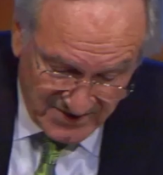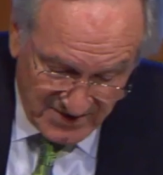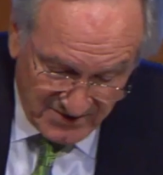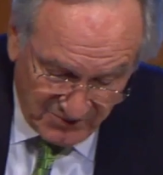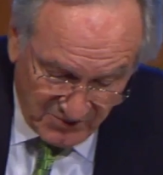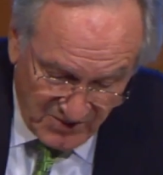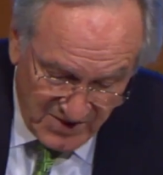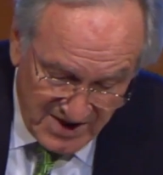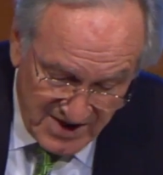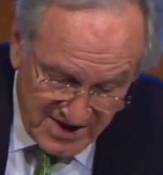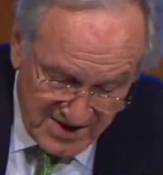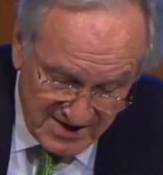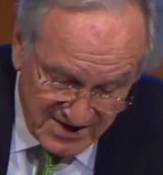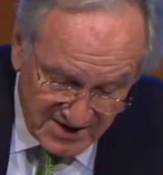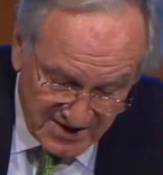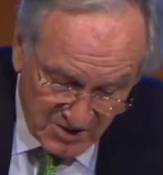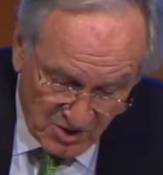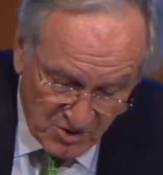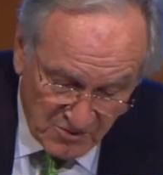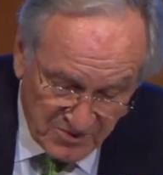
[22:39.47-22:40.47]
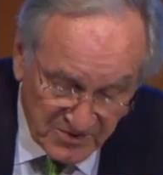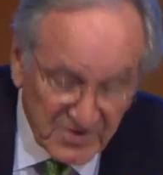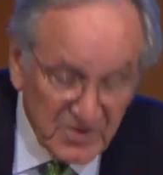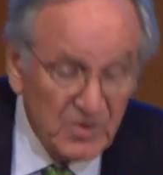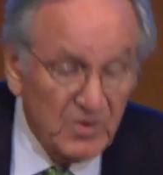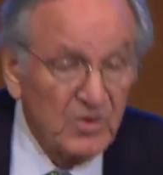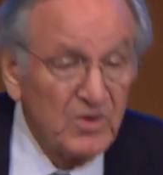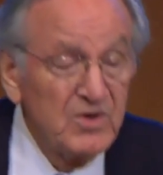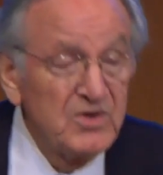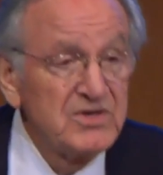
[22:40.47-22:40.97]
if we open the
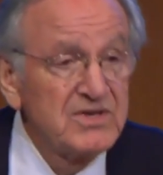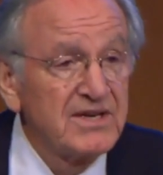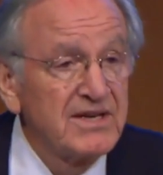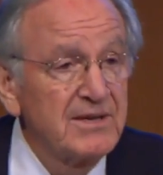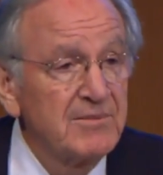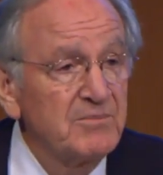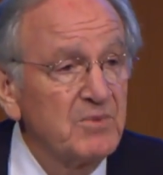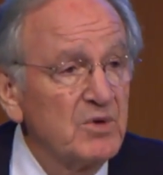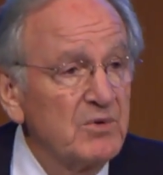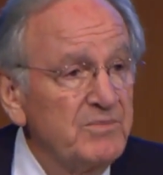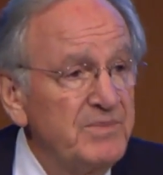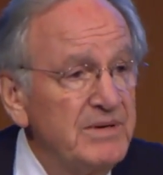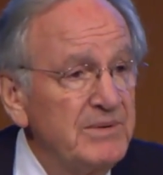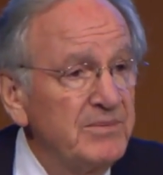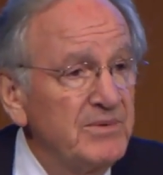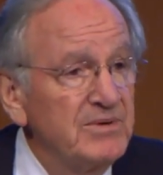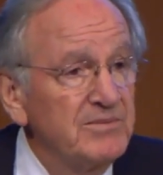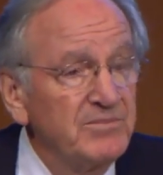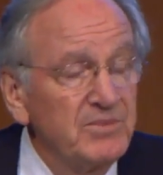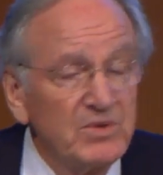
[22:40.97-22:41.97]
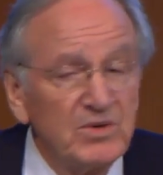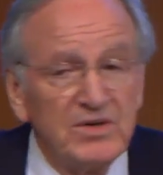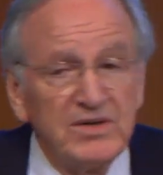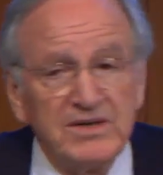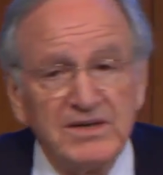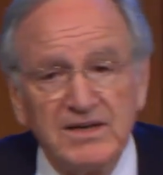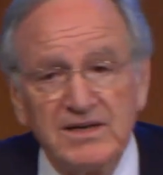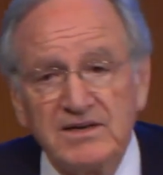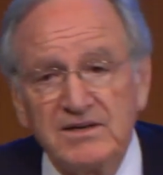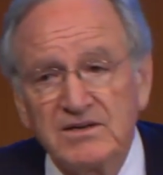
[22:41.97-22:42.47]
doors and get more people
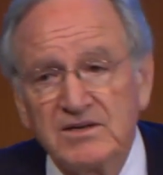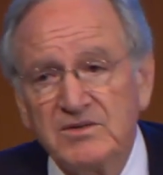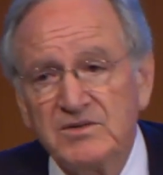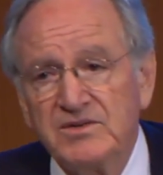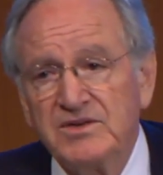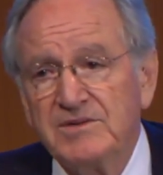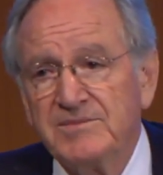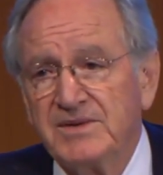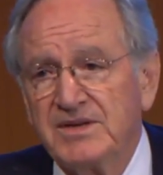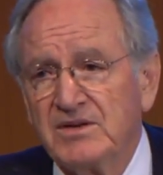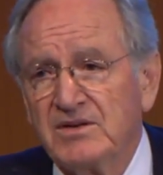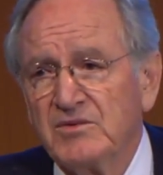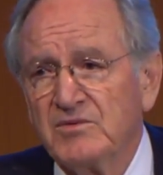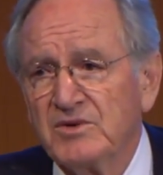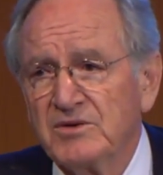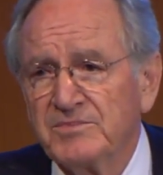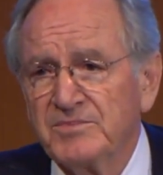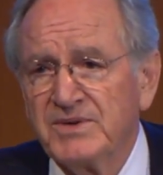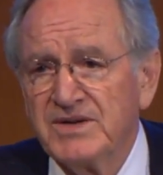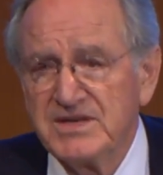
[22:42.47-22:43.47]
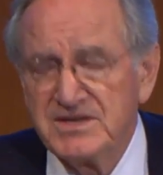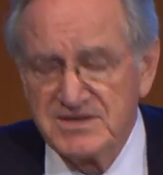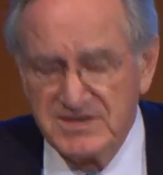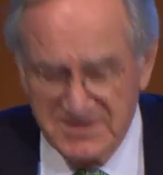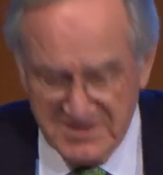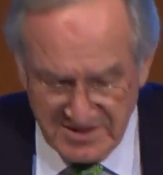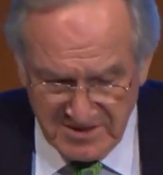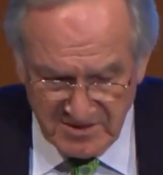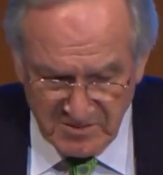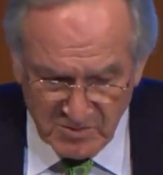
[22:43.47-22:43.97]
employed and include them in our
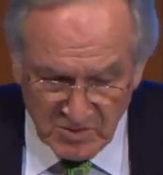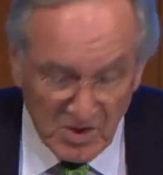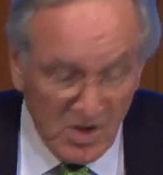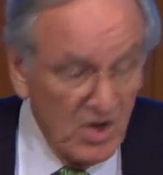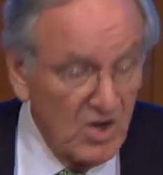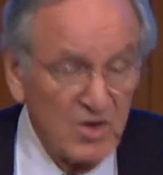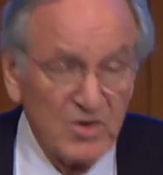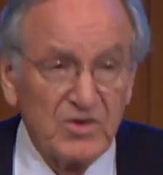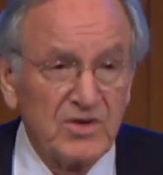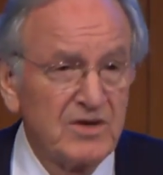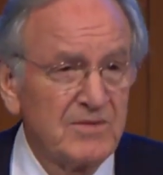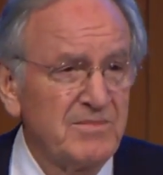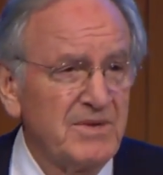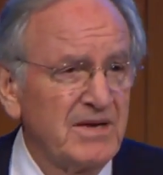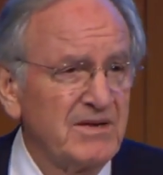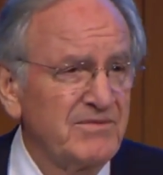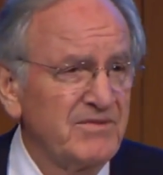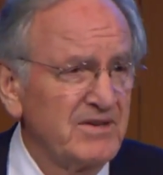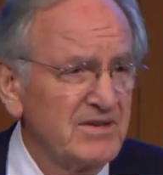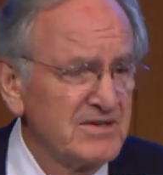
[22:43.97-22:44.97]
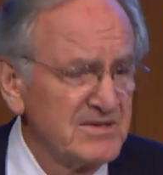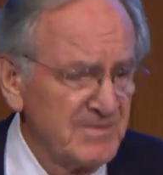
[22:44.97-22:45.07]
workplaces, we're all going to benefit.